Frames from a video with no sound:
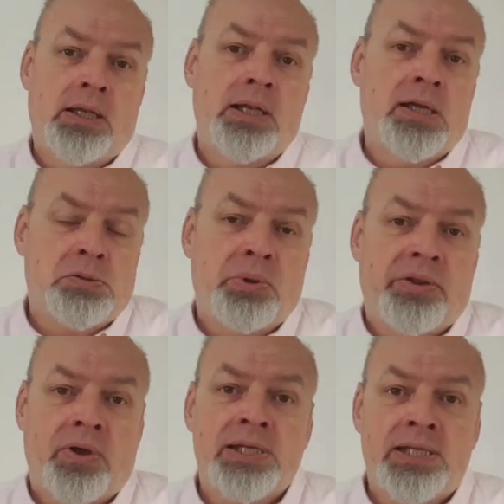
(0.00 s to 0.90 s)
Last
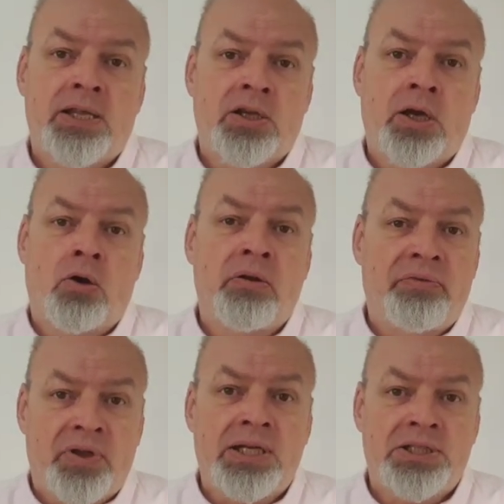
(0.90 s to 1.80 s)
month, I set the goal of
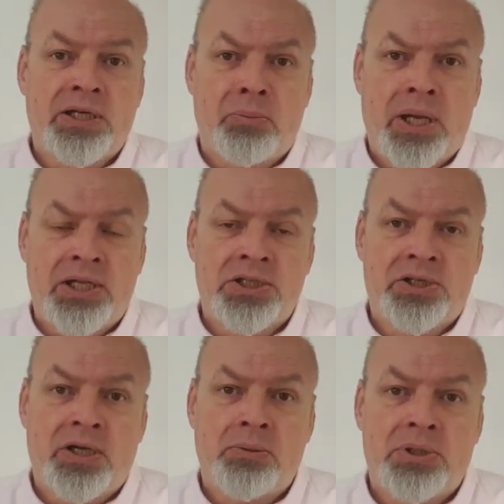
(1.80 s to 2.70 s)
finishing a
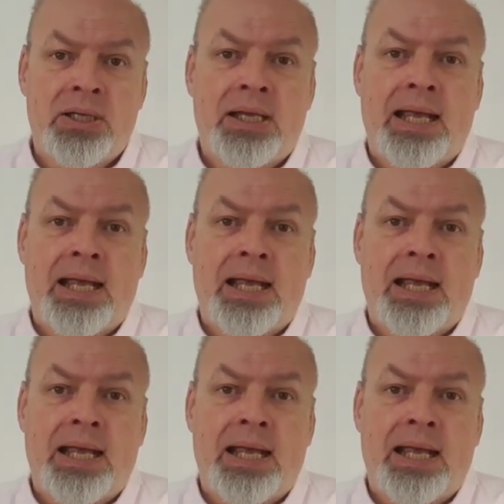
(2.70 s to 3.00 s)
manuscript,